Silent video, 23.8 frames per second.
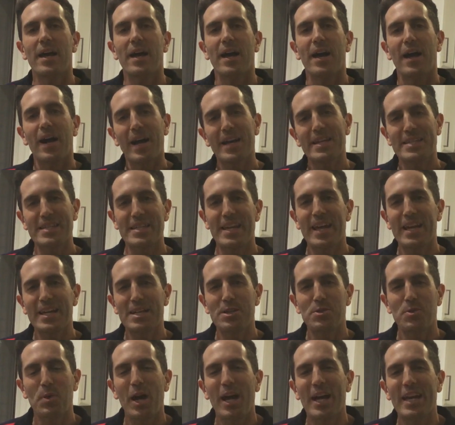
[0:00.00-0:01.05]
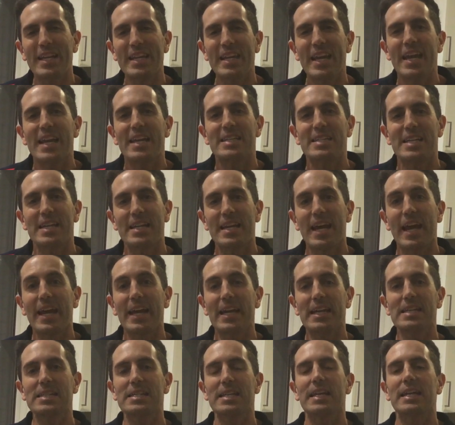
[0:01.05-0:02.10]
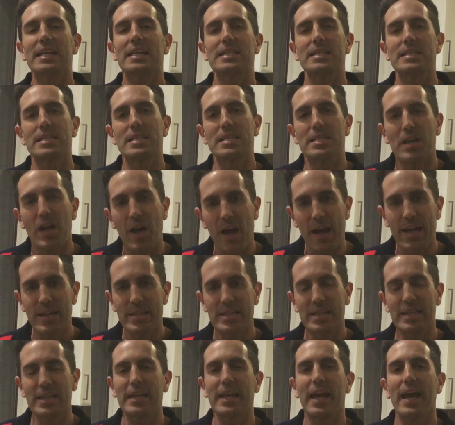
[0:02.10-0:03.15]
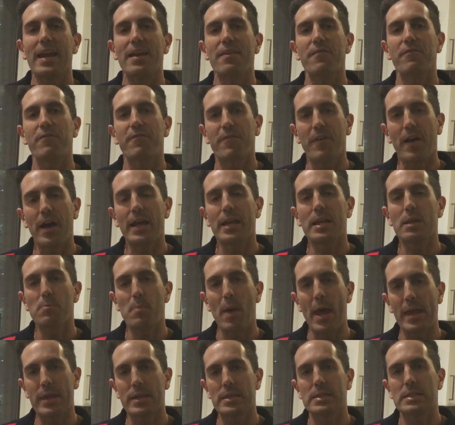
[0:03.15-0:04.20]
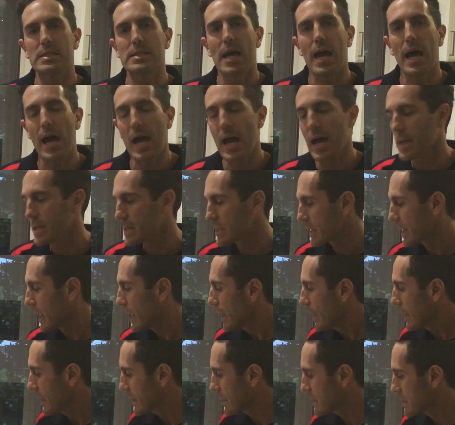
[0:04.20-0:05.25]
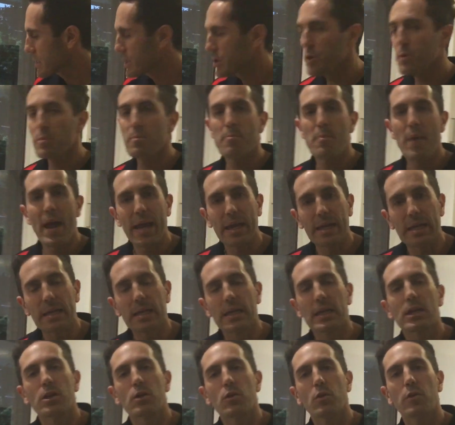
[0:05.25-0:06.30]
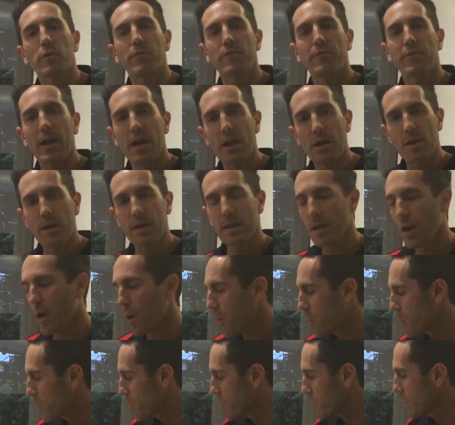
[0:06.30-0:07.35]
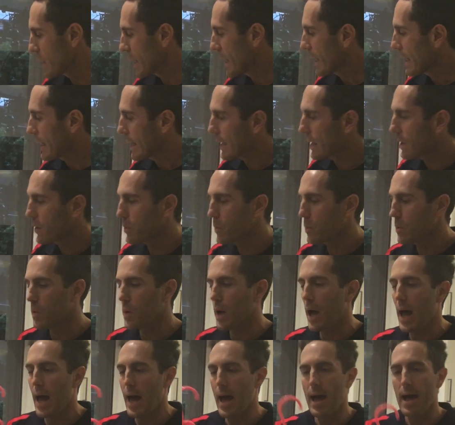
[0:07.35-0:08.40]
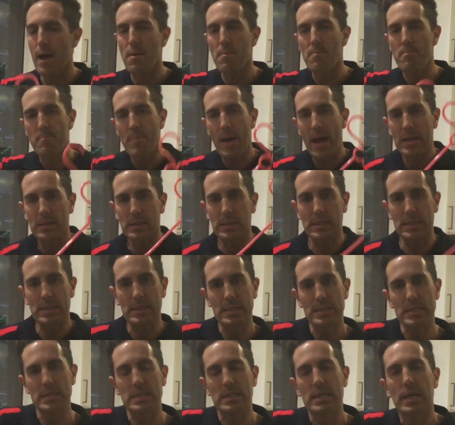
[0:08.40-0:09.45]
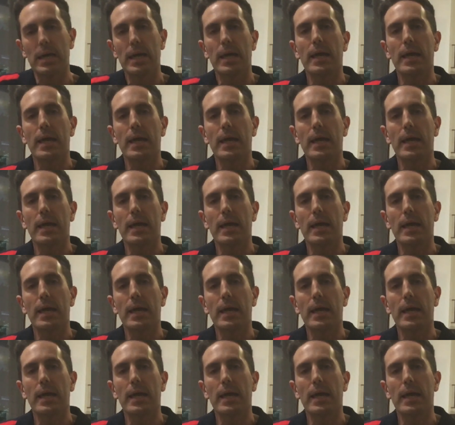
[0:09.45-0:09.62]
Hi Stage 1! Today's exciting and fun maths task is to make your very own equal arm balance.